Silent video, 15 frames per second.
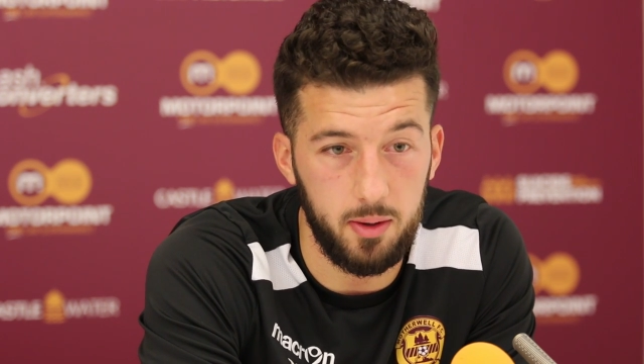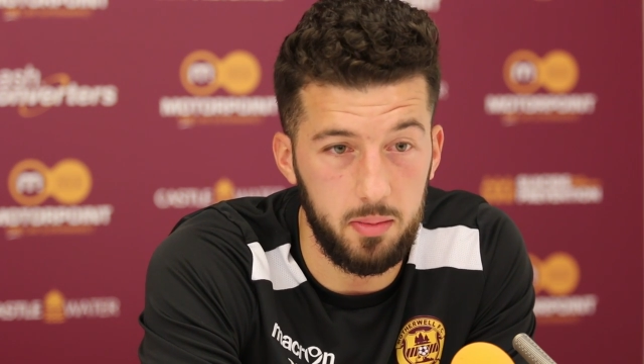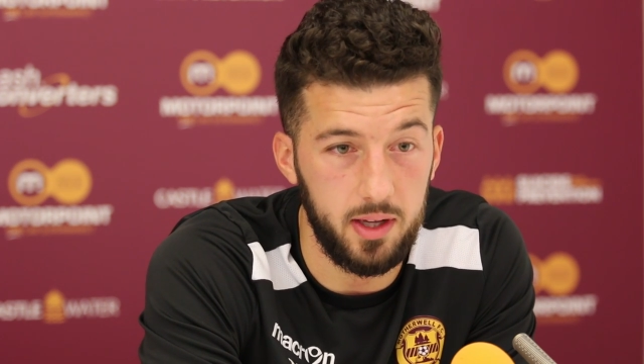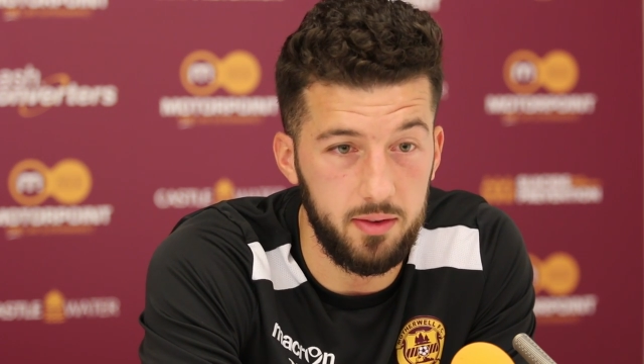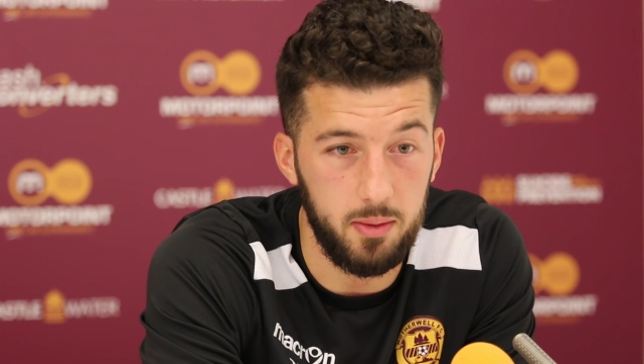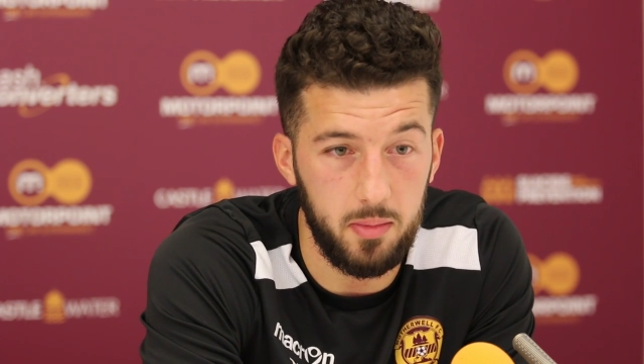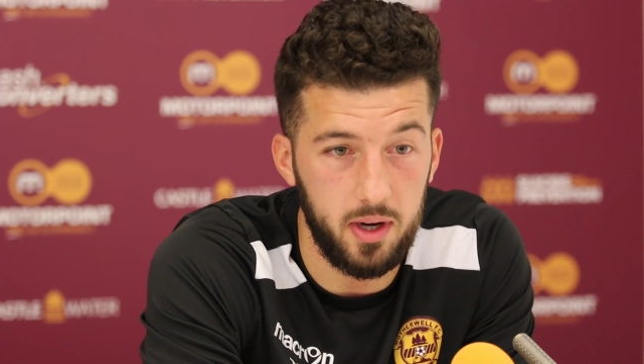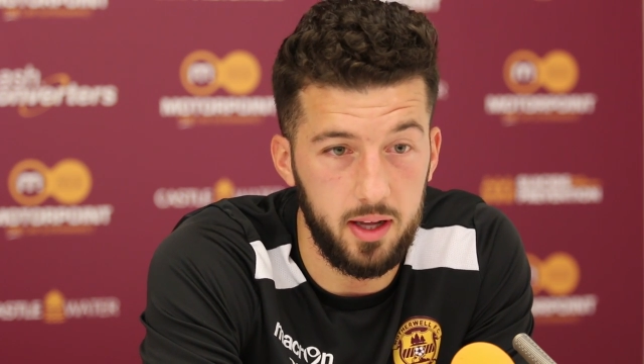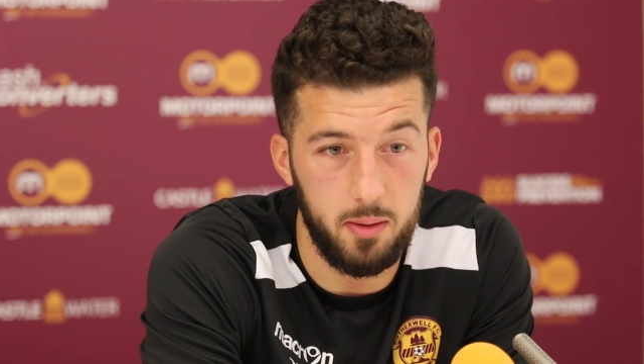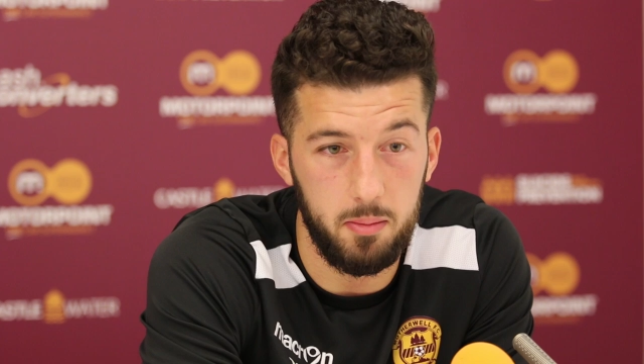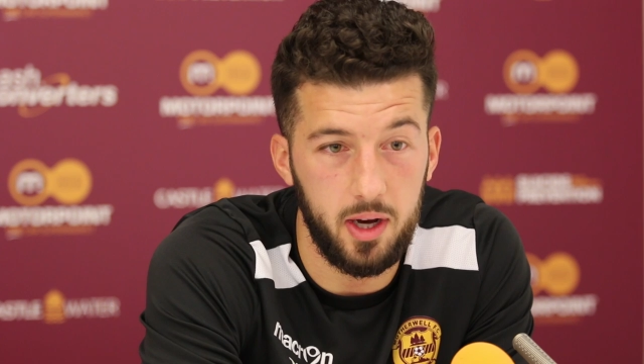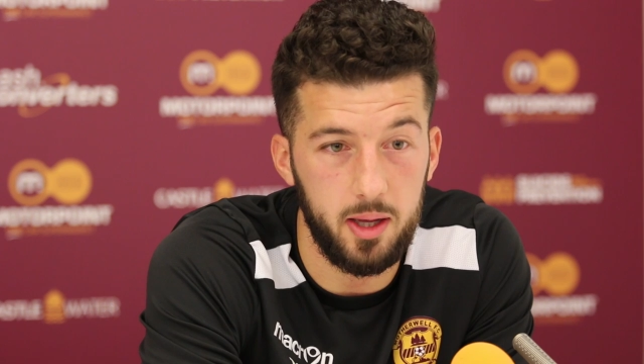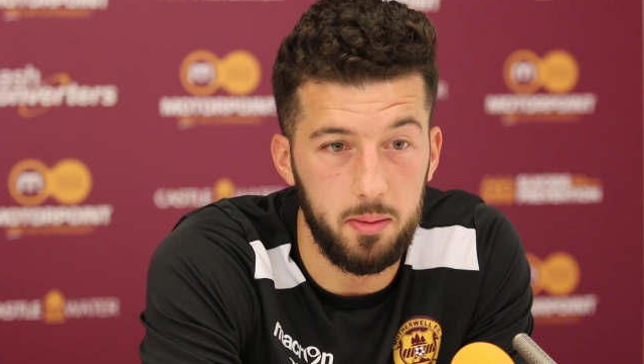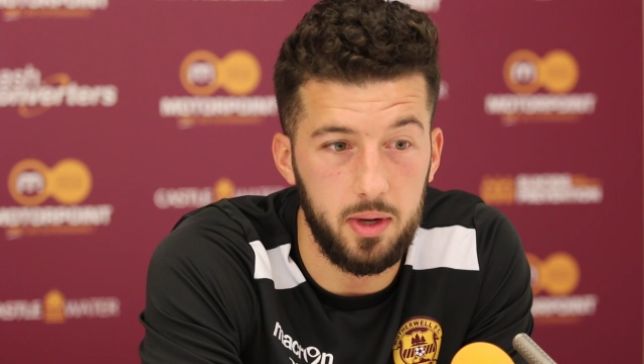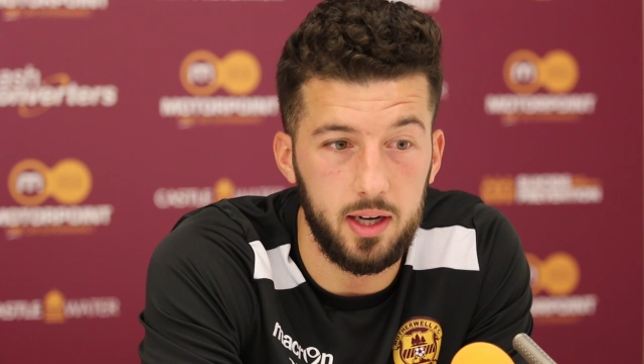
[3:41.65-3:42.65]
I believe in
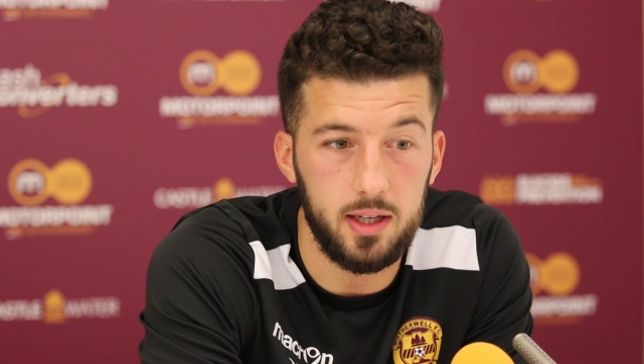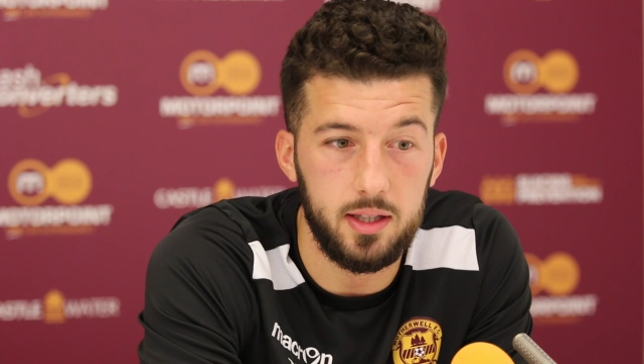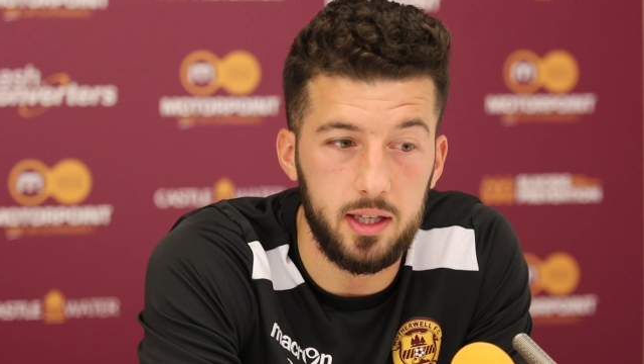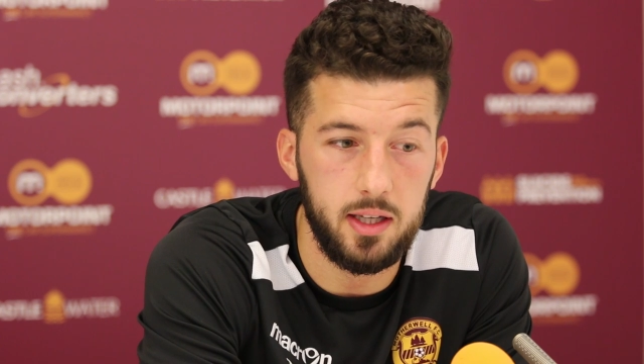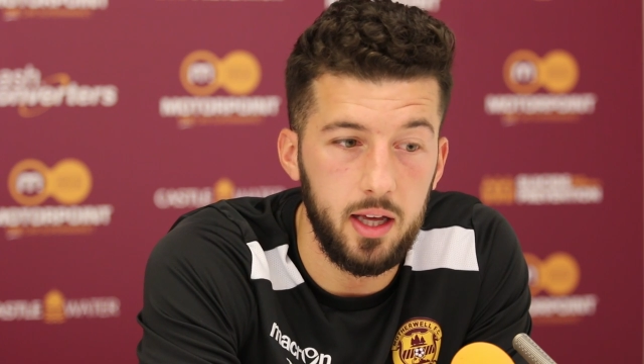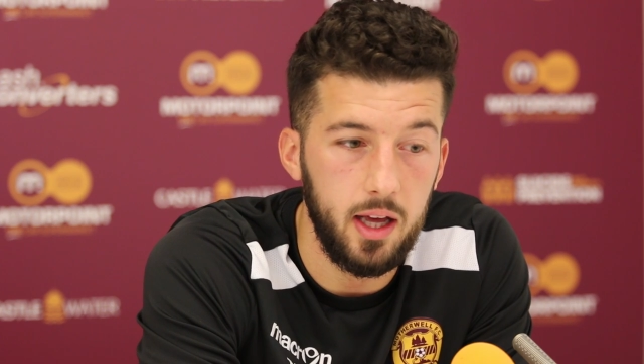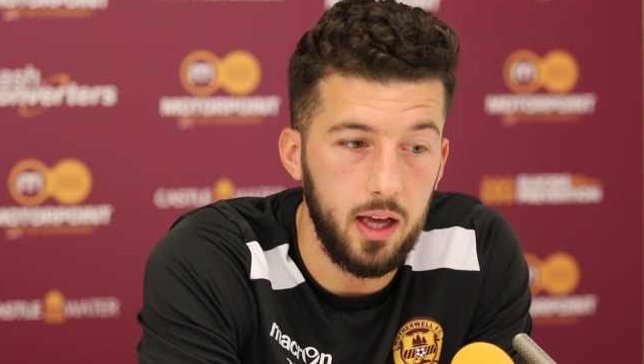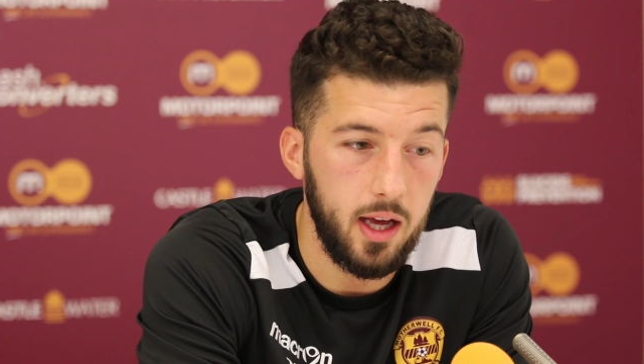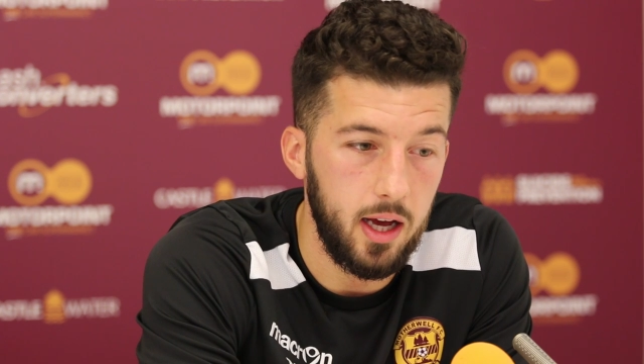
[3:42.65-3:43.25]
my ability.